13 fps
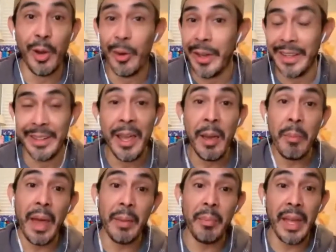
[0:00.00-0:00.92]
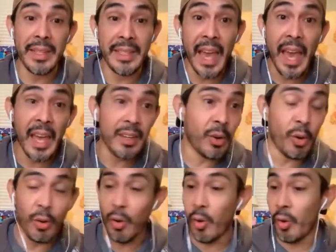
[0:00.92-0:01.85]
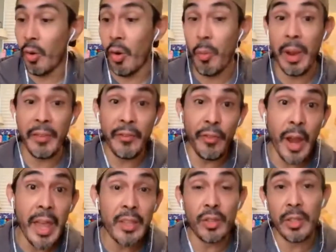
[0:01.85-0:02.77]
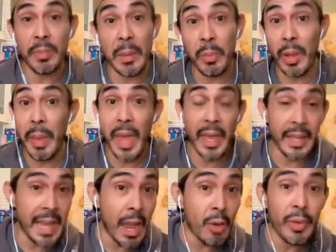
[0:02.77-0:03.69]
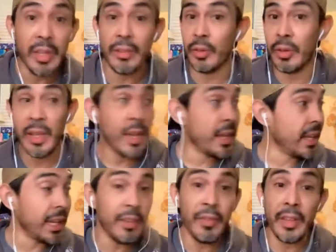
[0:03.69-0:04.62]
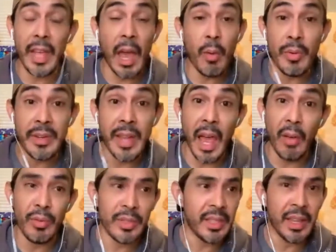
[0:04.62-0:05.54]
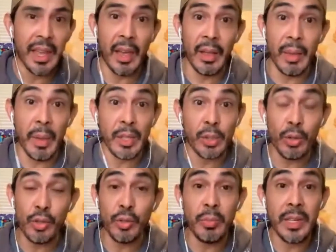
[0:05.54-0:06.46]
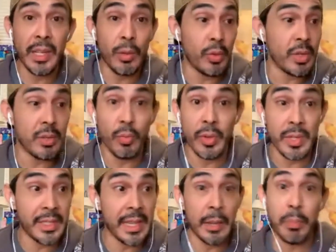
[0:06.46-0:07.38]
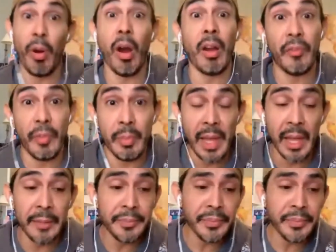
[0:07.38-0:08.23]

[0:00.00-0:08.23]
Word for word: doing. My my dad or or, or my friends or the people I'm hanging out with or even I would I was eh, my social media was was set apart from that,